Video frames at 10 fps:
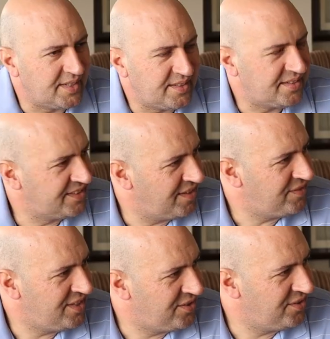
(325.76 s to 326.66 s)
Yeah,
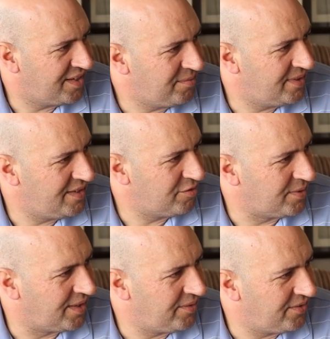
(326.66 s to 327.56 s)
seventy-two,
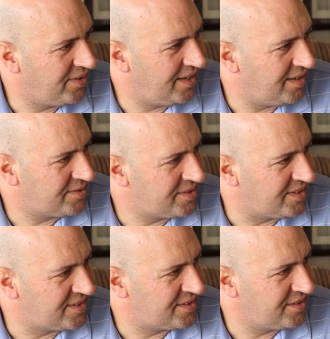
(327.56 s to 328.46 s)
unbelievable. I mean, yeah. really, it's
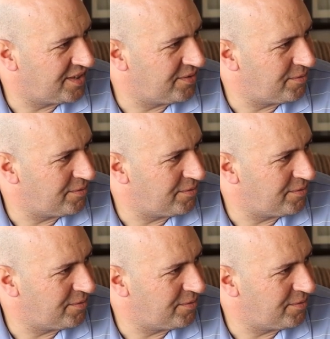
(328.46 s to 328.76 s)
it's you know,